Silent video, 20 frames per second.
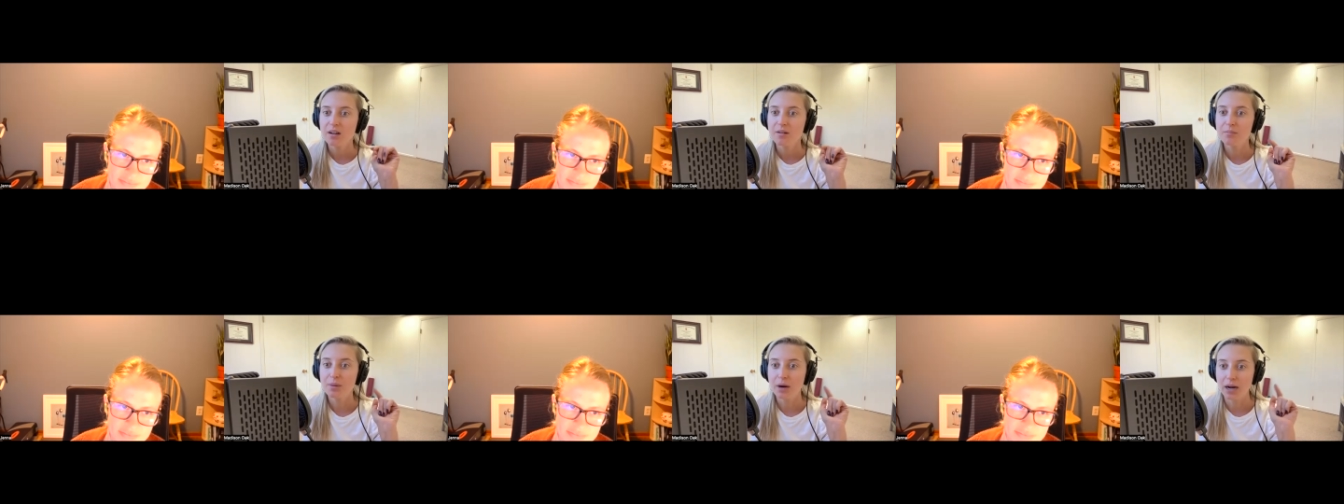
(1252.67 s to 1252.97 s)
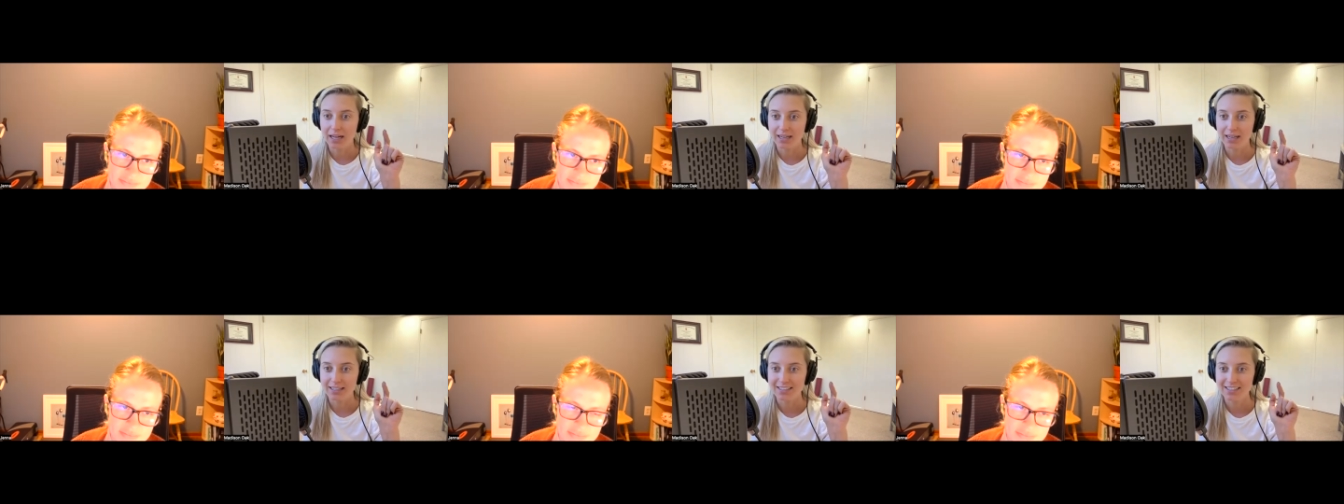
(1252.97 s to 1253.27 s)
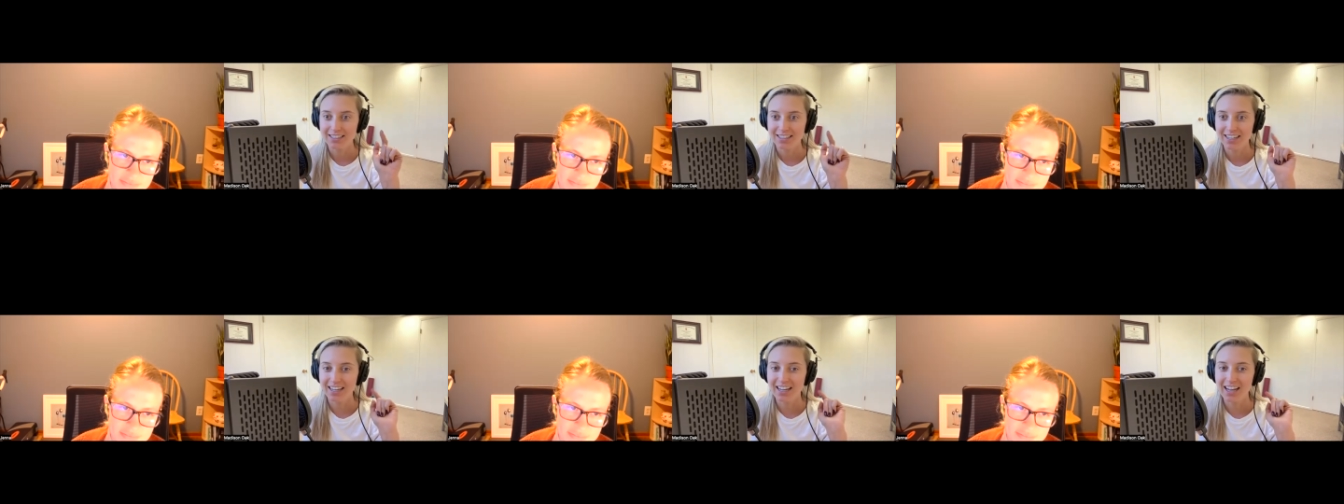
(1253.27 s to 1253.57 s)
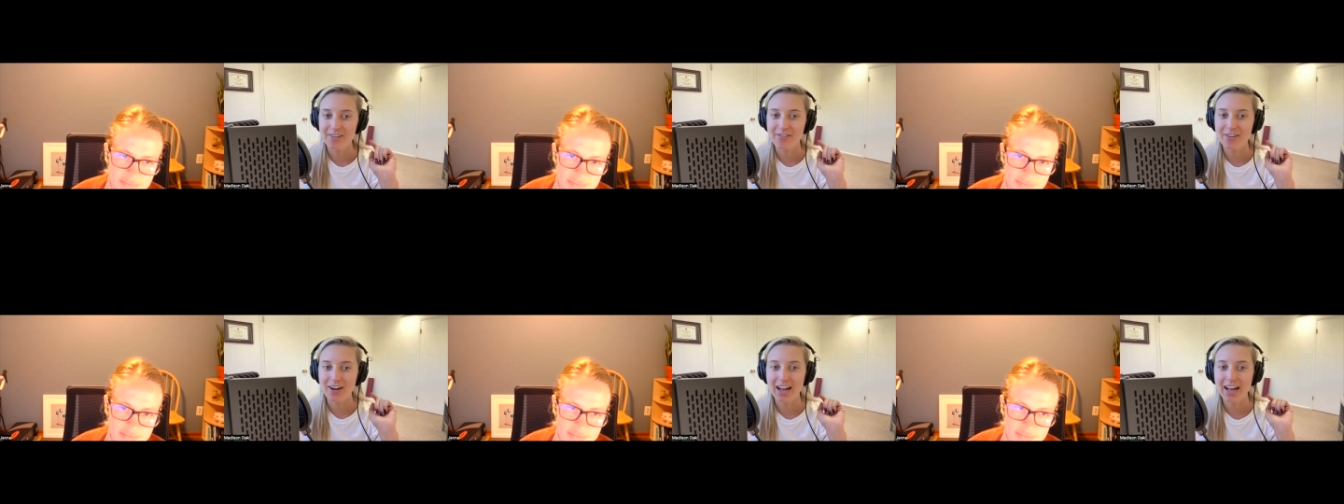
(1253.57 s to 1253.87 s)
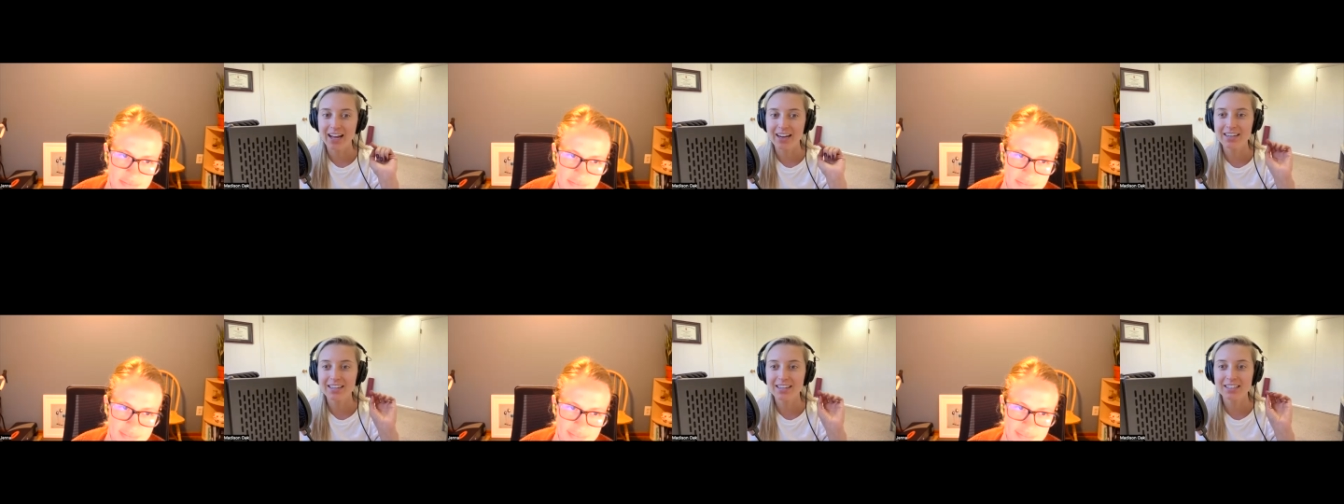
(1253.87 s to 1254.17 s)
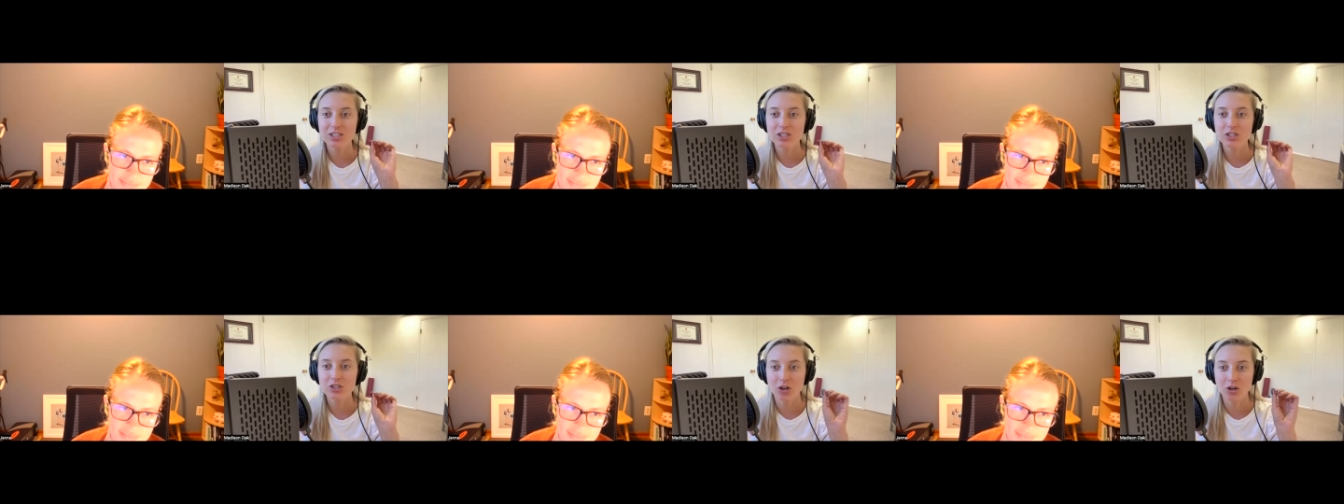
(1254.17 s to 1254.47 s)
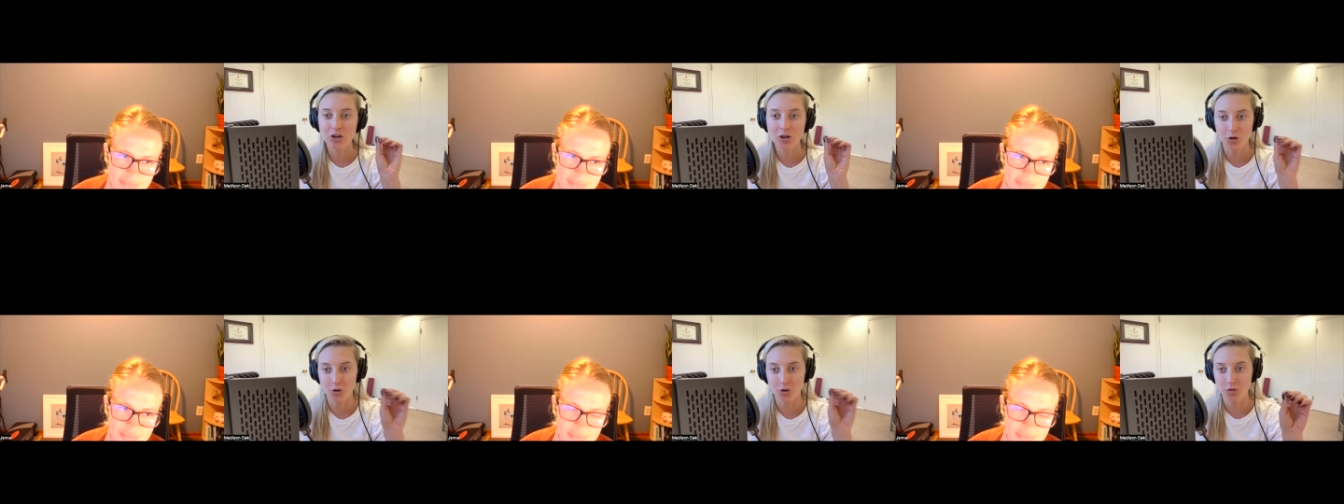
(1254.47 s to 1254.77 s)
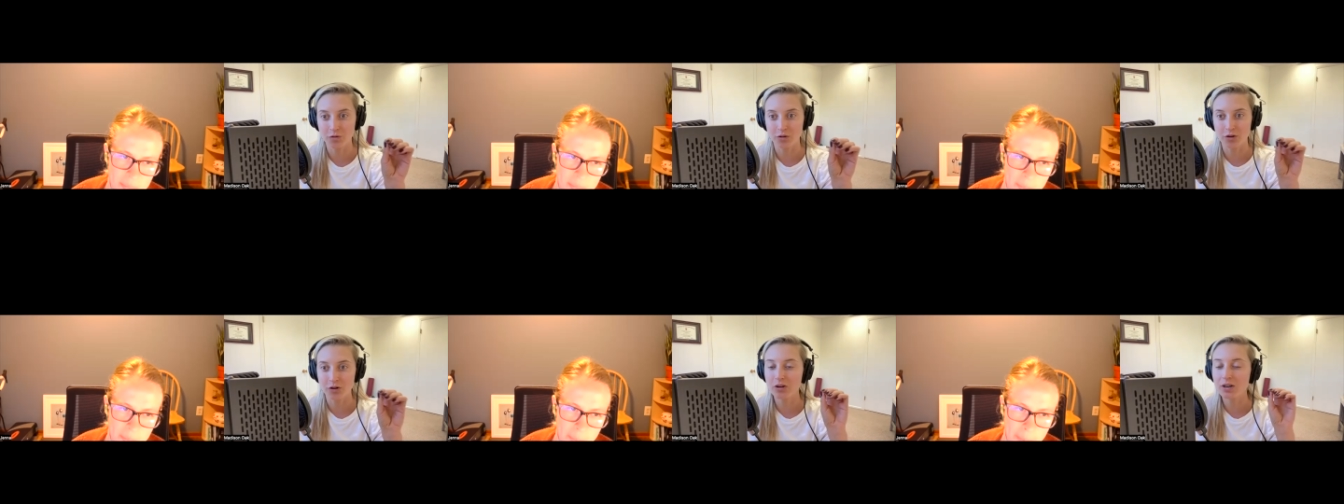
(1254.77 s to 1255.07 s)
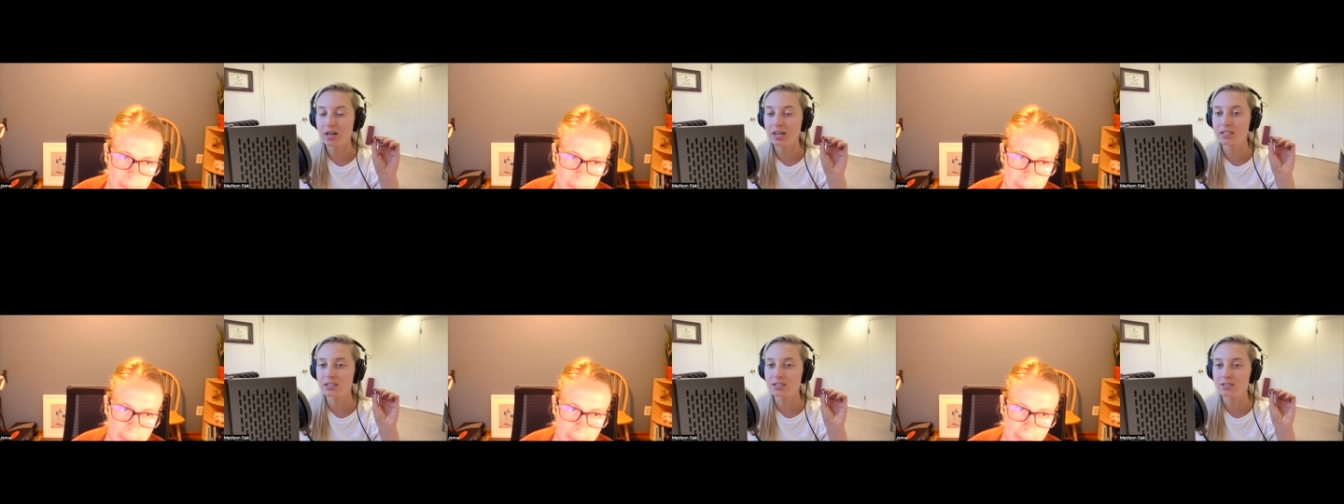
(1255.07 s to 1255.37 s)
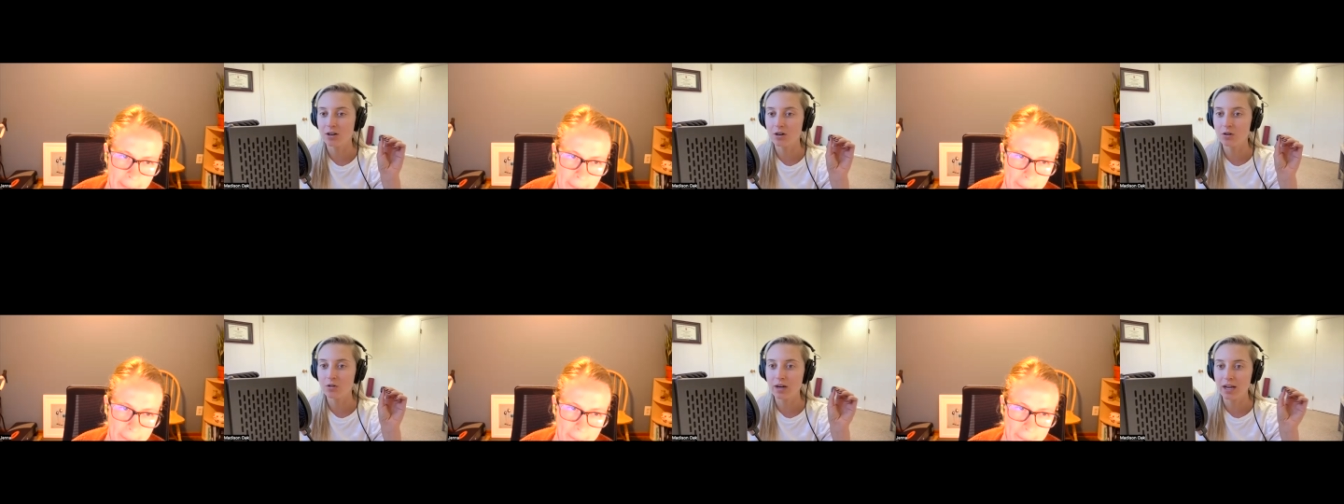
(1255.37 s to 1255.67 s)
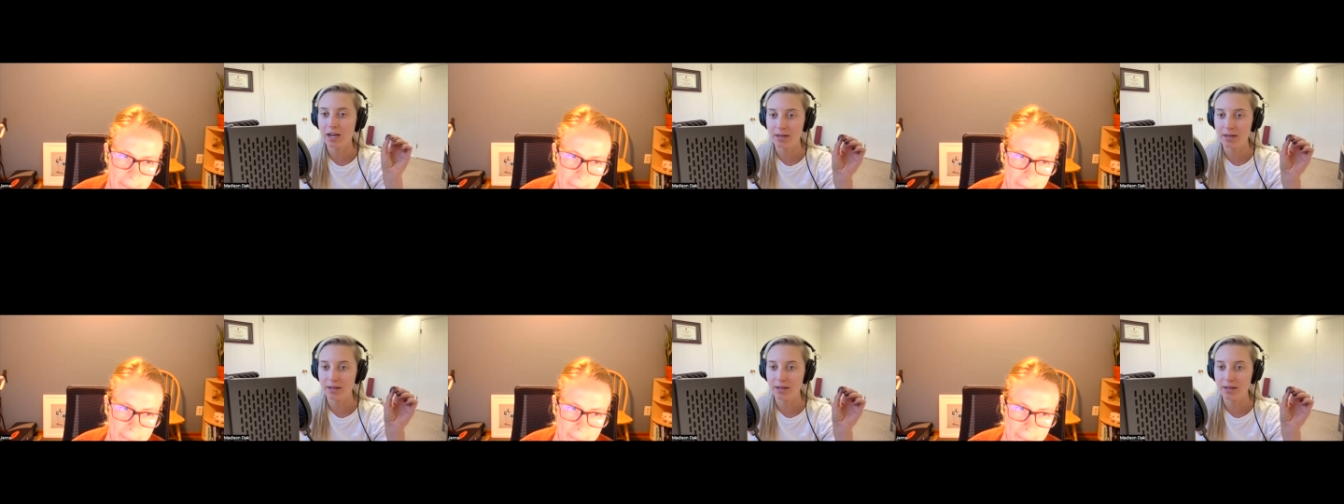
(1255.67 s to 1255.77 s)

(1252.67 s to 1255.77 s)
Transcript: But if I had to start over and start